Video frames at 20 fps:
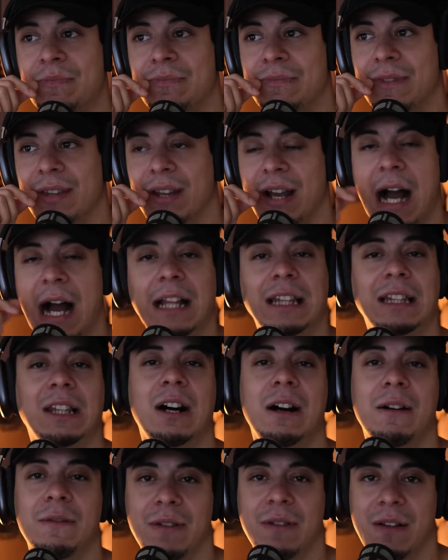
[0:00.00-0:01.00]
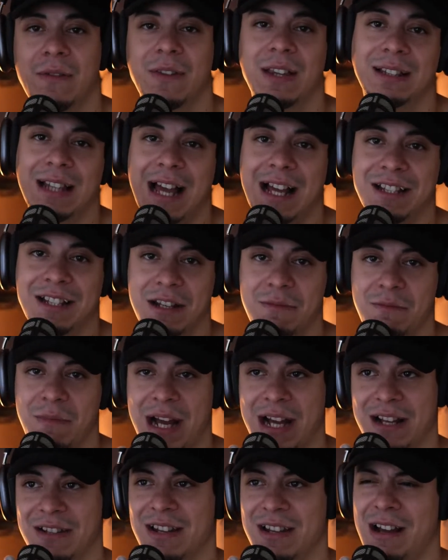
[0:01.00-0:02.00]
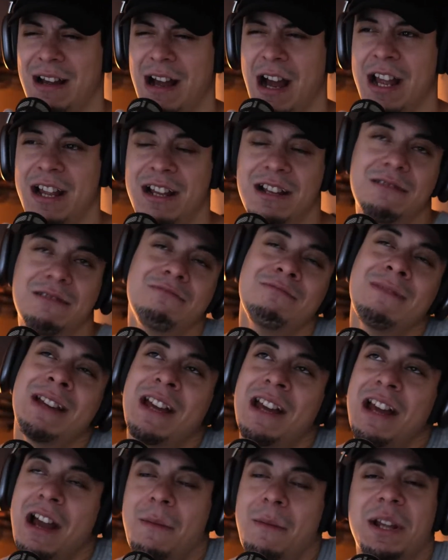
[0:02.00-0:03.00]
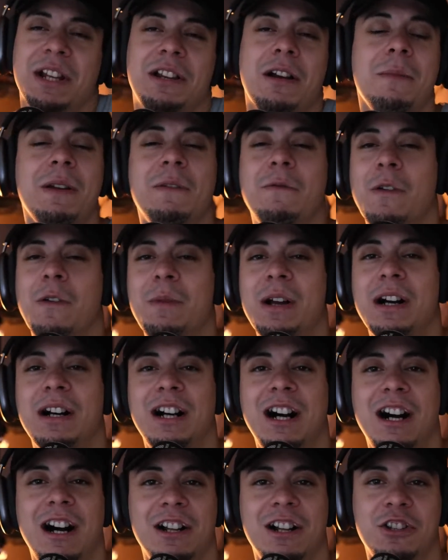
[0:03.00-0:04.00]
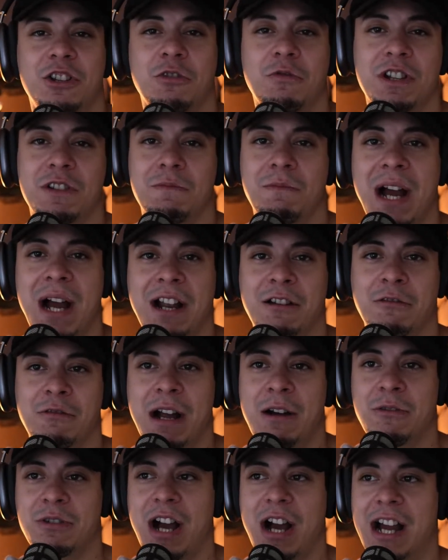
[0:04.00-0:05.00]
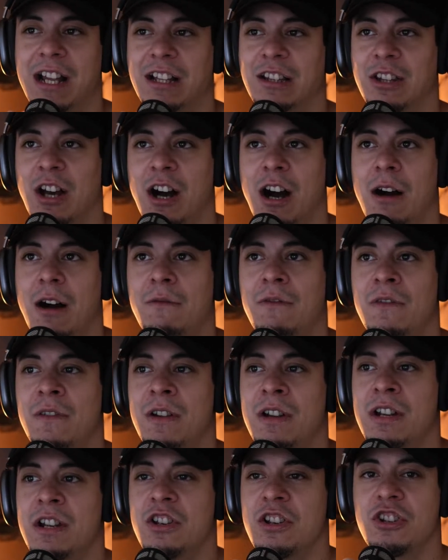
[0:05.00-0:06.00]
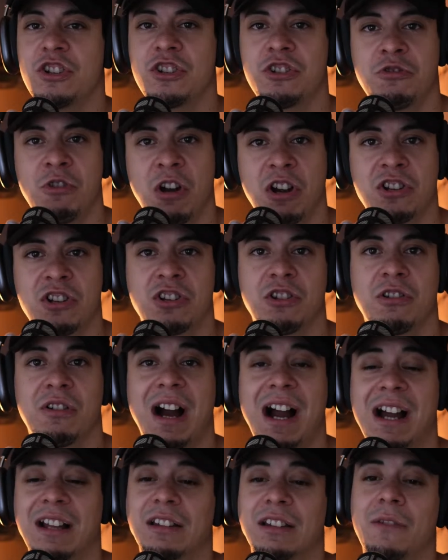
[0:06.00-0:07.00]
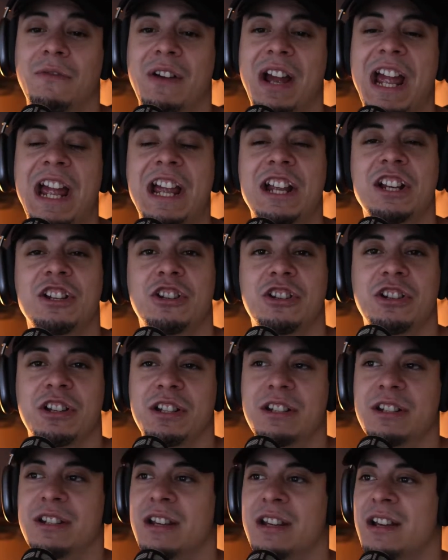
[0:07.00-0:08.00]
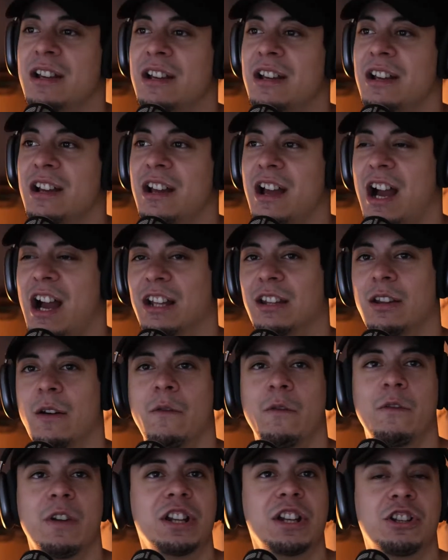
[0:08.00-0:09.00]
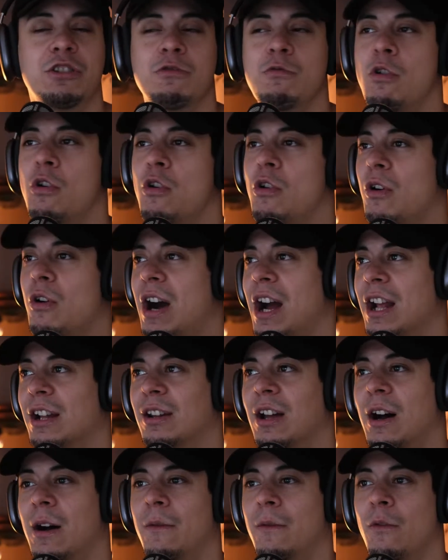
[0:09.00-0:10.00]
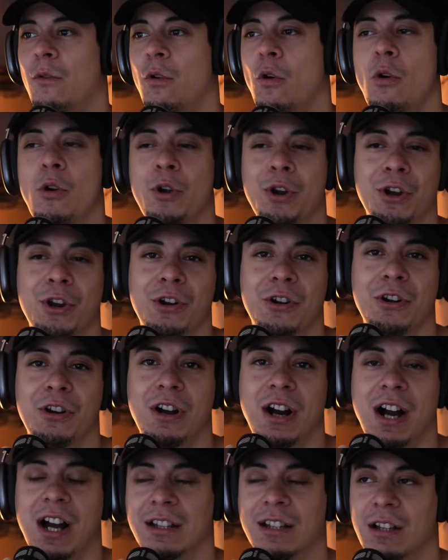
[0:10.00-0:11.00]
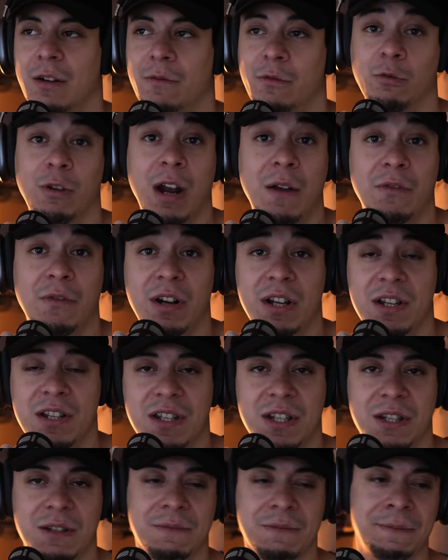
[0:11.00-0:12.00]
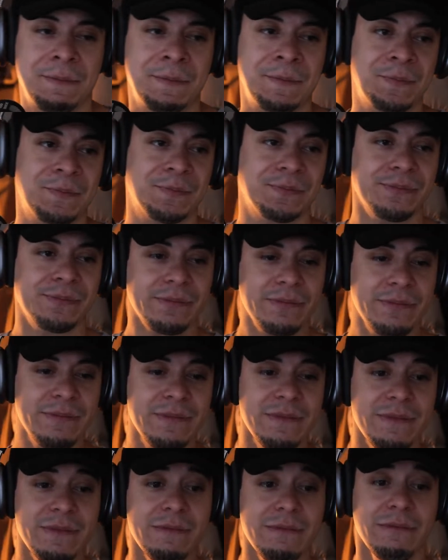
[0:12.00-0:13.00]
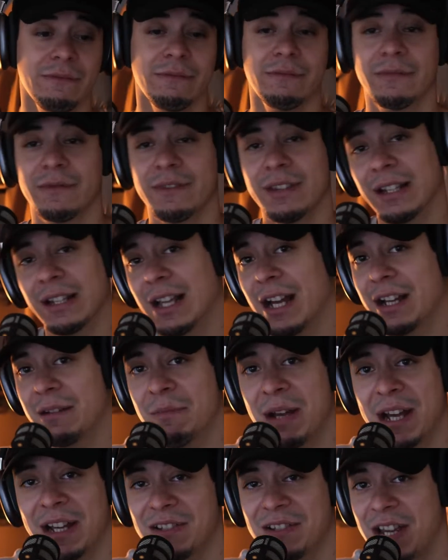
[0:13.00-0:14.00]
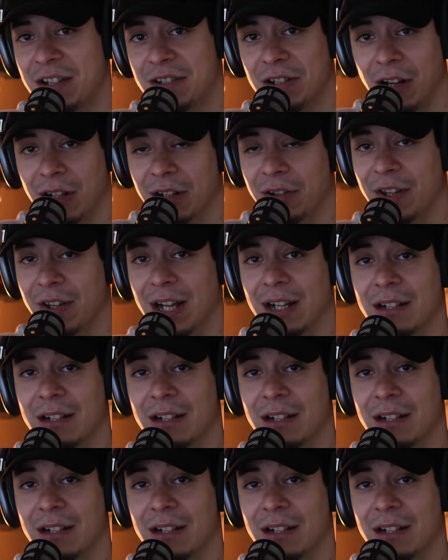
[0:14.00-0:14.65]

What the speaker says: I love the Latin Mass. I mean, coming from a Jewish background, I love structure. I love ancient. I love ritual. I love order. I love reverence. The Latin Mass has all of that.